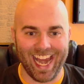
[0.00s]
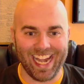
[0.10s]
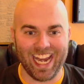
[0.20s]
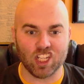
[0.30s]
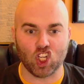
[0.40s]

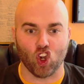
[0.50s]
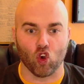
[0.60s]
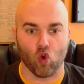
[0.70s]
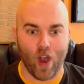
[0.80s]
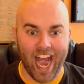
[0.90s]
in his
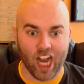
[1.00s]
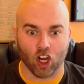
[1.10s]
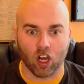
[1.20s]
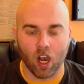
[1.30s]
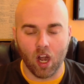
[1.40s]

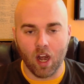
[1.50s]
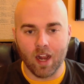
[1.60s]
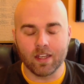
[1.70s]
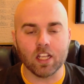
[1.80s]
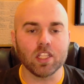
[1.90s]
career,
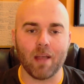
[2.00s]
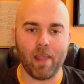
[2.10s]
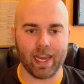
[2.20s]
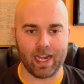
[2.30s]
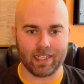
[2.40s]
does not
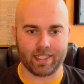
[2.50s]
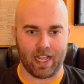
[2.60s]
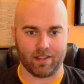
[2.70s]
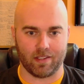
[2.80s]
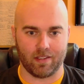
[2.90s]
make any
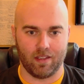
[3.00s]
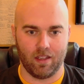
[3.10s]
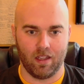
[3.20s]
sense.